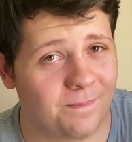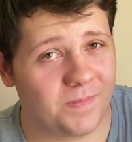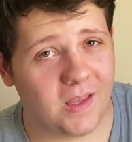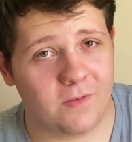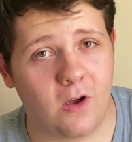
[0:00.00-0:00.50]

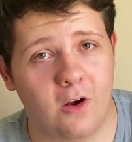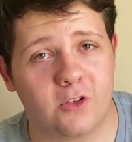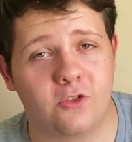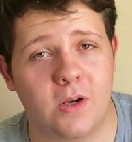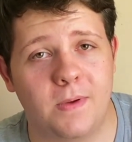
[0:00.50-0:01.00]
if you are
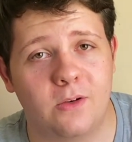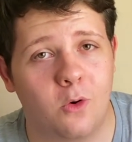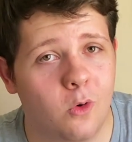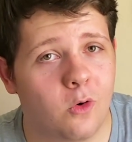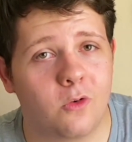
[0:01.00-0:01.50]
streaming
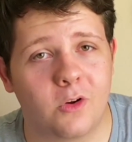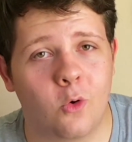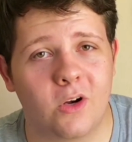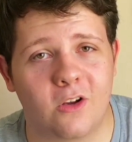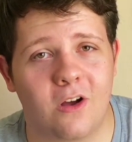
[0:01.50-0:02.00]
or
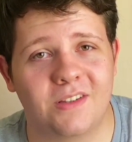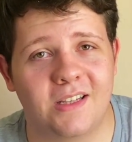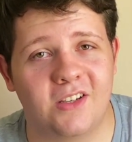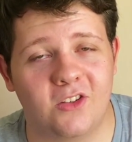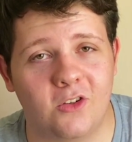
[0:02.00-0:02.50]
recording
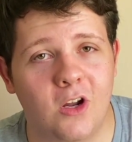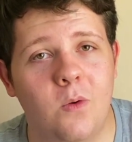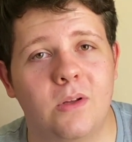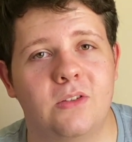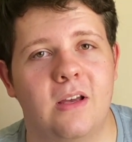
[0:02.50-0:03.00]
content, you do not
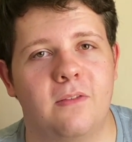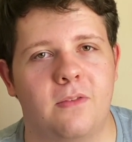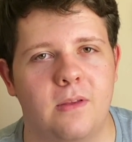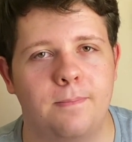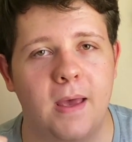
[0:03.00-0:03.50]
want to have
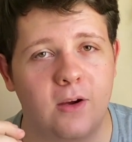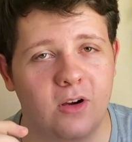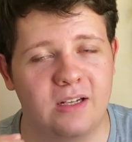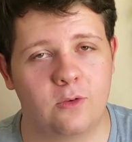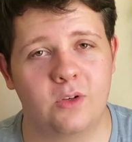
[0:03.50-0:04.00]
the
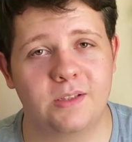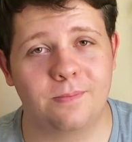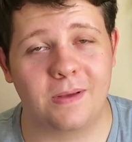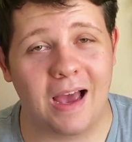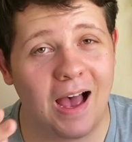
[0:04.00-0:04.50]
background noise
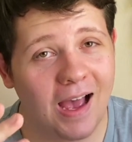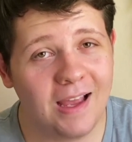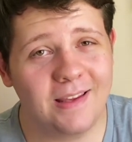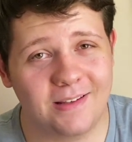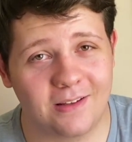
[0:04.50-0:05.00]

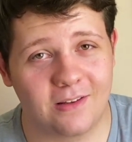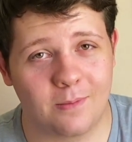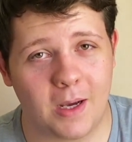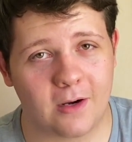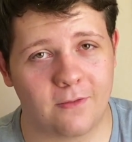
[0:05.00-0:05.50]
behind the
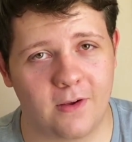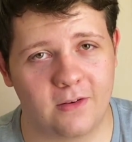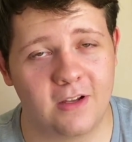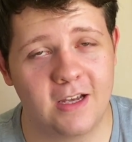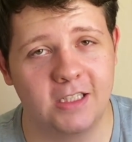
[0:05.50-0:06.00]

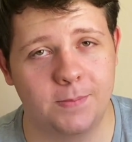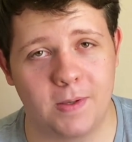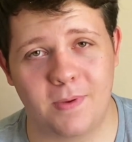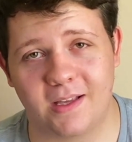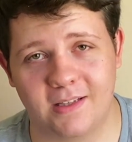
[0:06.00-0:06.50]
microphone to be
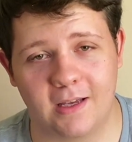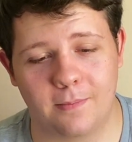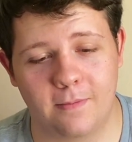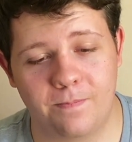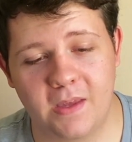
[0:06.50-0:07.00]
picked up.
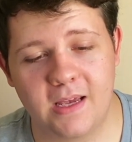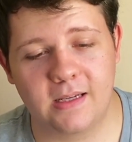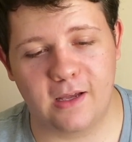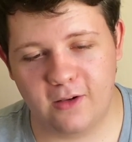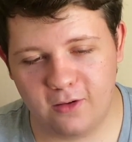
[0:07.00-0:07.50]

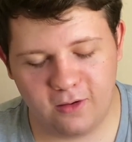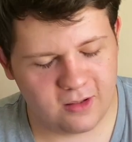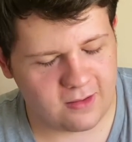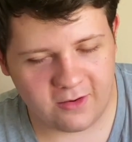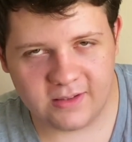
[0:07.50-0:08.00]
Now,
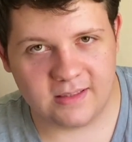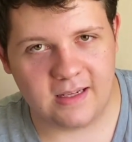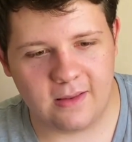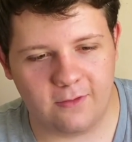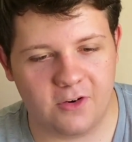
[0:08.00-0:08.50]
there is
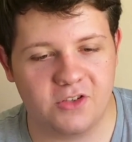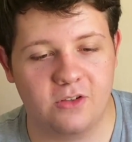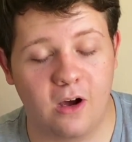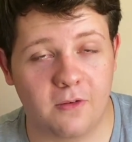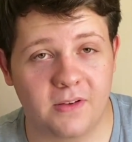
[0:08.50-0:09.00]
another version
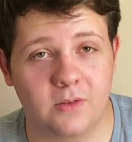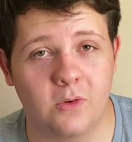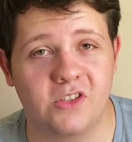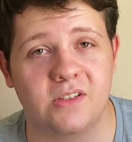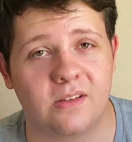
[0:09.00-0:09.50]
of it,
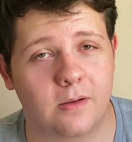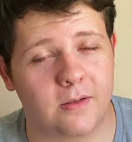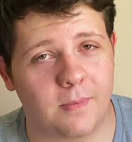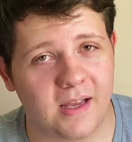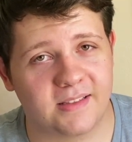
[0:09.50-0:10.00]
which is
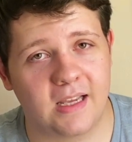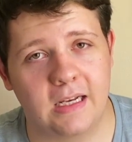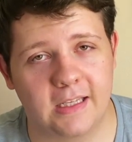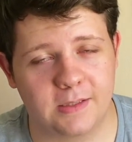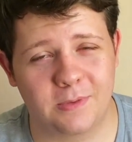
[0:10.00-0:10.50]
minus 10
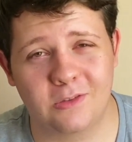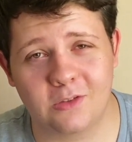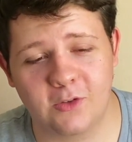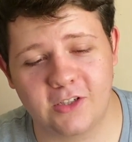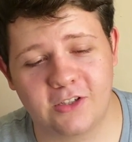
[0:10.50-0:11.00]
decibels,
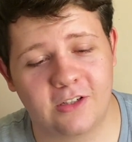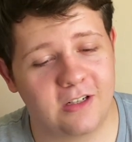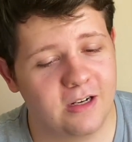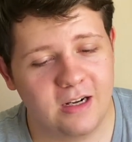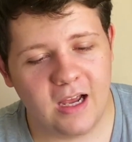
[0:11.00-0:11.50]
which
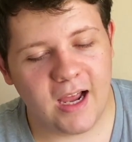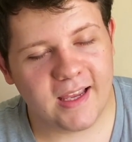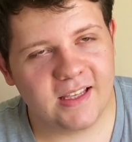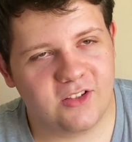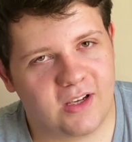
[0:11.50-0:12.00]
I
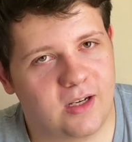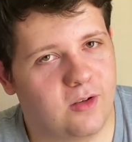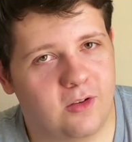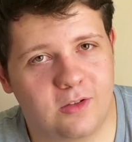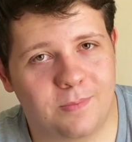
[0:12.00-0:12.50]
guess you can
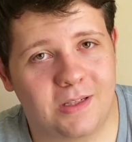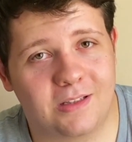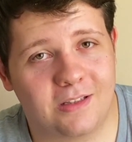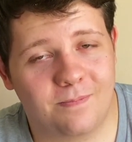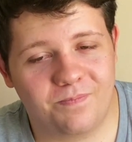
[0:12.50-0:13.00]
use,
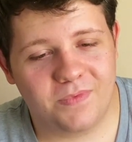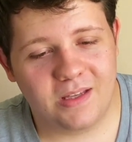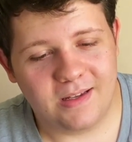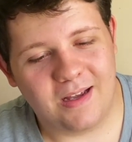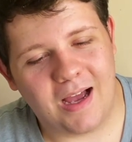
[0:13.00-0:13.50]
but
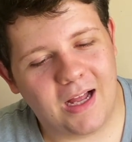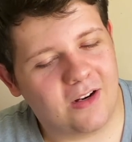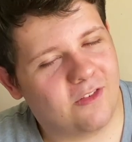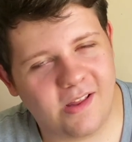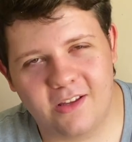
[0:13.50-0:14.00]
I
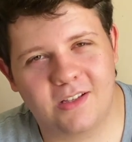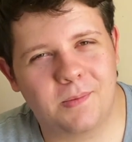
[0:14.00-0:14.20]
don't really use it